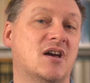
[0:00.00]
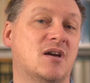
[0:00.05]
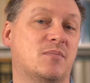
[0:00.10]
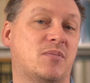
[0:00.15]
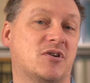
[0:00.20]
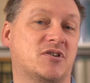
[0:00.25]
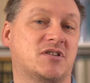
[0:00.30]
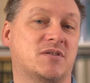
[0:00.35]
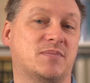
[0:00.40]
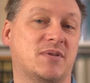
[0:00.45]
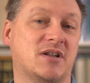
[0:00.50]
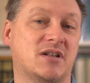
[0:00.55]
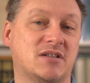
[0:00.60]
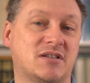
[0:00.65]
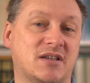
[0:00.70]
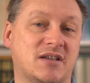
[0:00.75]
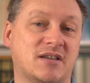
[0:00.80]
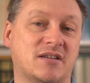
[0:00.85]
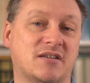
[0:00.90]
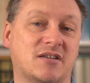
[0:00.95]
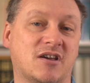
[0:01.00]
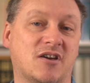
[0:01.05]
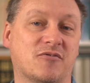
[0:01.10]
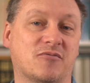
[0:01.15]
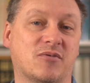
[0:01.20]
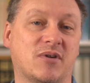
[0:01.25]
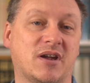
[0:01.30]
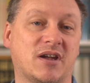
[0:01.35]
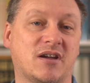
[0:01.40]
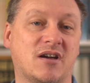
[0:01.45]
possibility
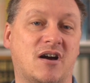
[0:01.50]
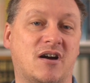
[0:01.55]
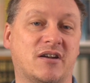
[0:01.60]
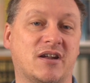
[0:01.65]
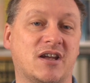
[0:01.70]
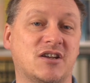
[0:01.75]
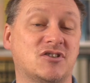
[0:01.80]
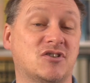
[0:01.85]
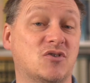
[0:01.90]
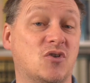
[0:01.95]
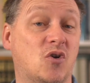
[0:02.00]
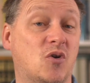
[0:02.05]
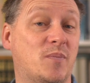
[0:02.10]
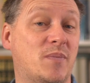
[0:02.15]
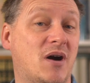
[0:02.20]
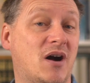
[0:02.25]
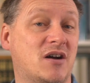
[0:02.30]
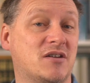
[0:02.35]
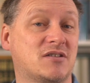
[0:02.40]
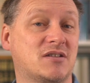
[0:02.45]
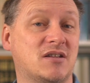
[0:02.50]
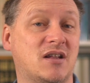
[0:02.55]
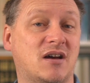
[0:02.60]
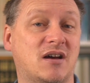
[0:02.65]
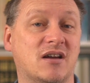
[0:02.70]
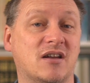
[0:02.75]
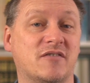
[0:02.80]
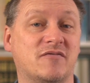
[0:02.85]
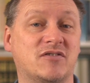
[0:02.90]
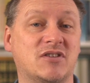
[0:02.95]
of reincarnation or past
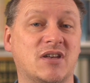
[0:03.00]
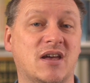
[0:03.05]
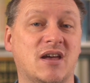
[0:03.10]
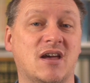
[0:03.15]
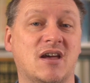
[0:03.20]
lives,